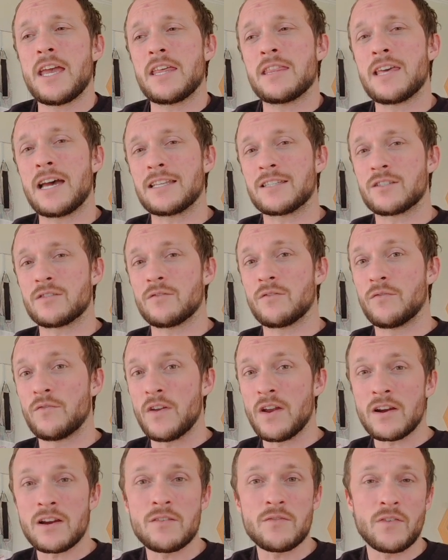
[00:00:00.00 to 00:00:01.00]
that's
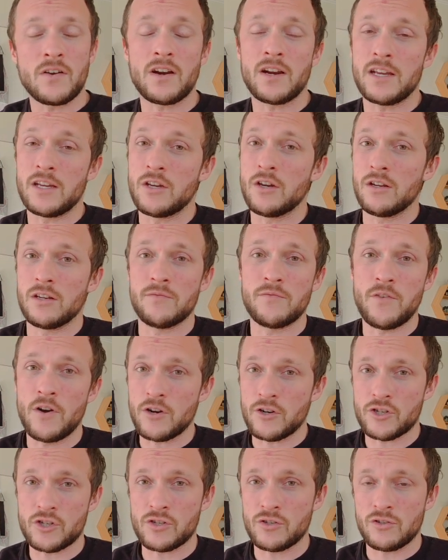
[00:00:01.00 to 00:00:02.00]
very, very good
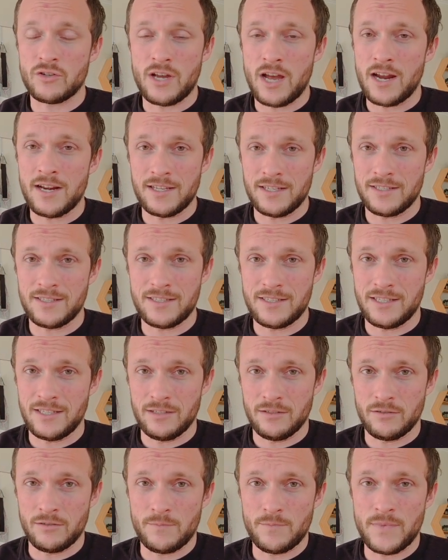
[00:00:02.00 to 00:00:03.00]
functional cutting
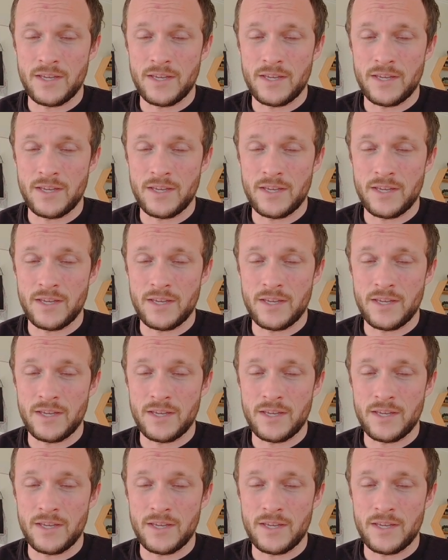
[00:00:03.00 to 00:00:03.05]
steel